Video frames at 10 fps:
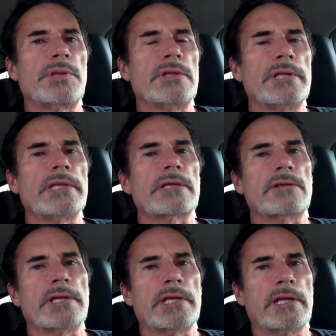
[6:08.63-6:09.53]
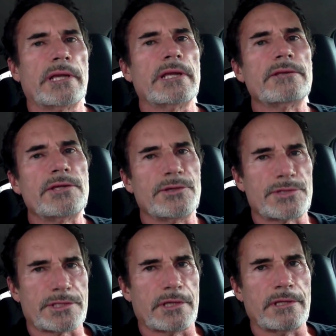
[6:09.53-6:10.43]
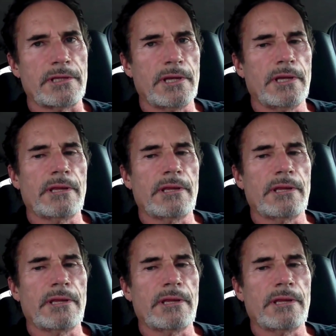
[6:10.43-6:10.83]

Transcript: politically in Houston